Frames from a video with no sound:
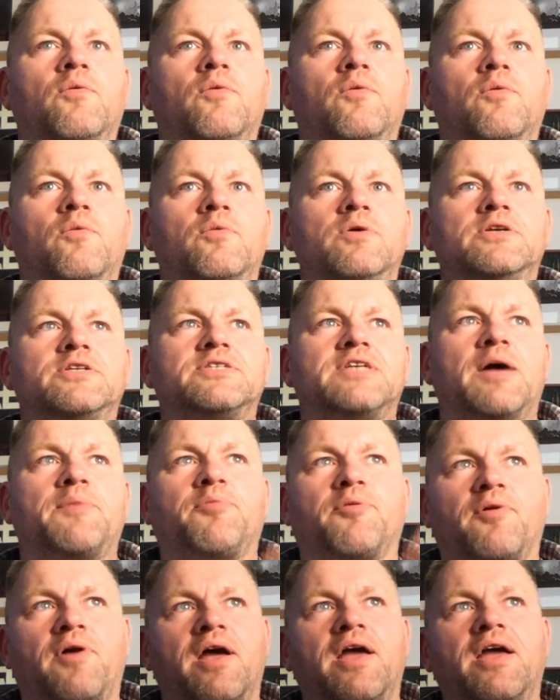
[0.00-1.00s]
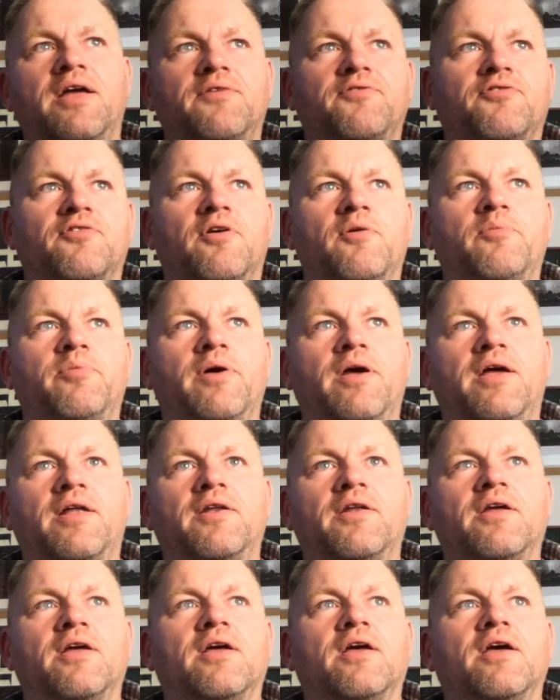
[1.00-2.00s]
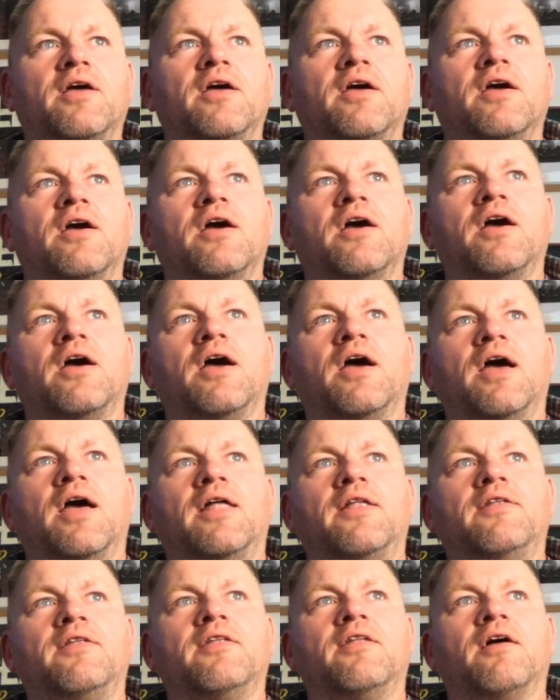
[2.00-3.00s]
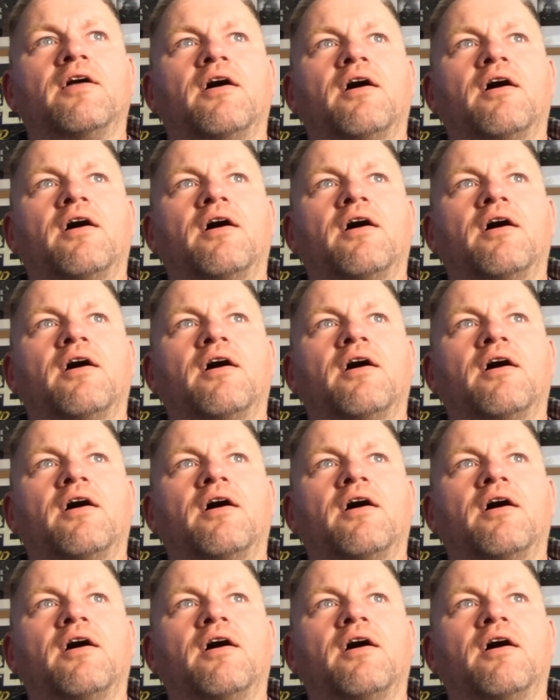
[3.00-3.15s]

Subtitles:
we separated for a bit, and